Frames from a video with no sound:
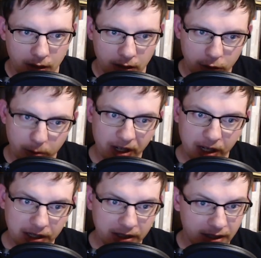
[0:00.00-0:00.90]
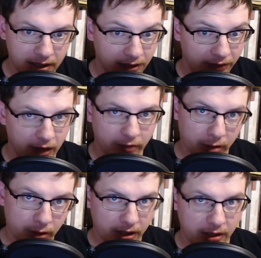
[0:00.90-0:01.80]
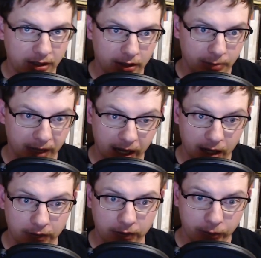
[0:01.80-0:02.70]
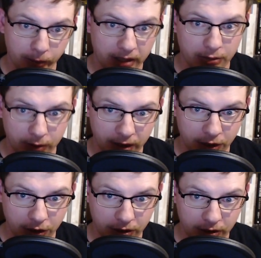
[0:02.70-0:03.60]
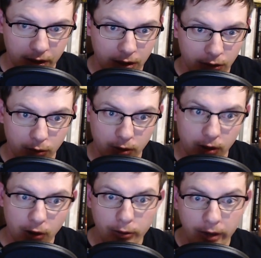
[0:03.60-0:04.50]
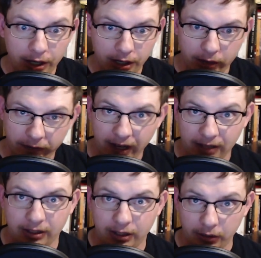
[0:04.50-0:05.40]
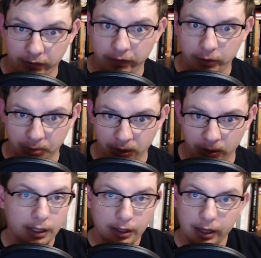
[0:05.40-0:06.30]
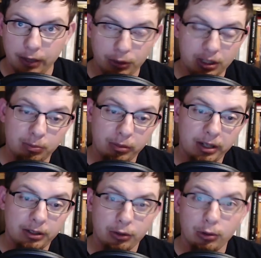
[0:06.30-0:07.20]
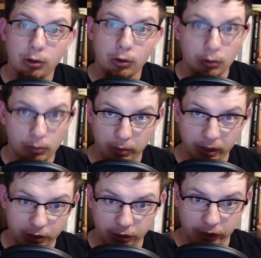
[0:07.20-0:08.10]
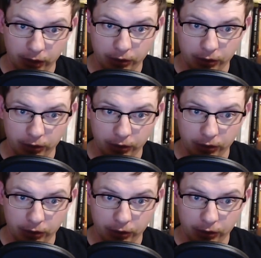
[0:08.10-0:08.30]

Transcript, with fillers: So by 1965, protests on behalf of race relations were already a facet of football. And that would spread to a whole bunch of other